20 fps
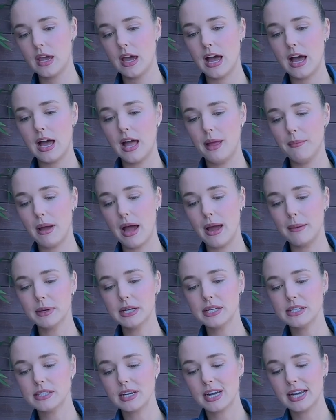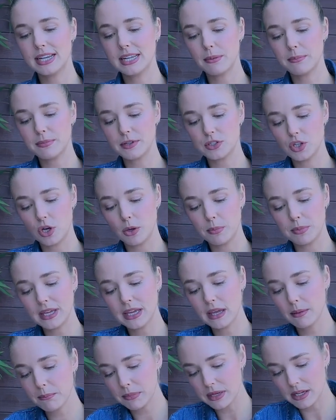I'm gonna tidy up the top
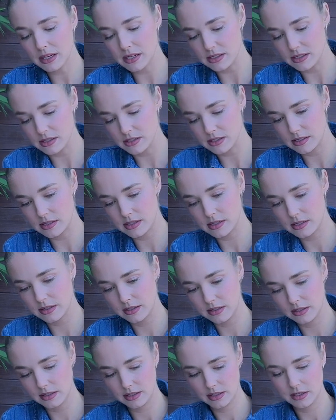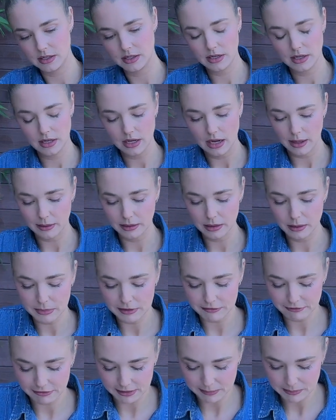again because I'm gonna be
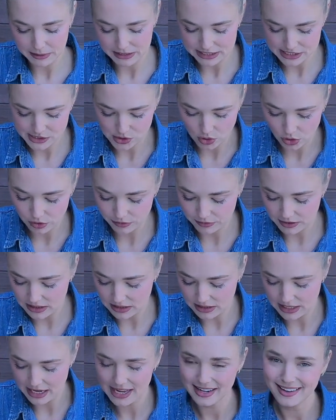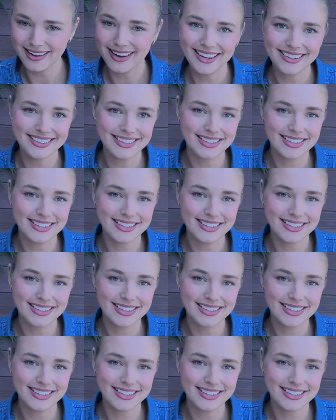flipping this over, and I